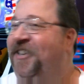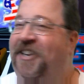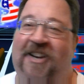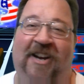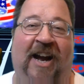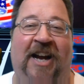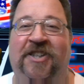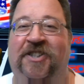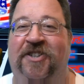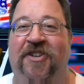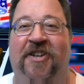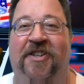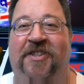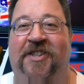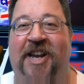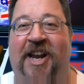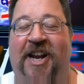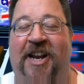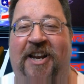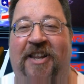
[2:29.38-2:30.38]
I shouldn't have
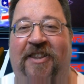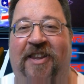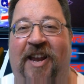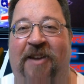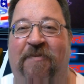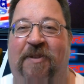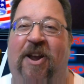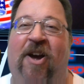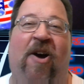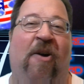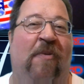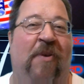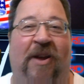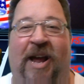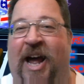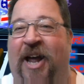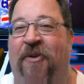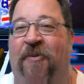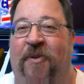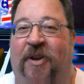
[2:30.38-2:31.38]
said anything, but oh well,
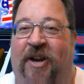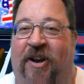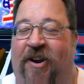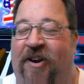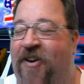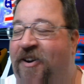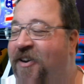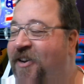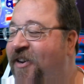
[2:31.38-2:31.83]
I don't care.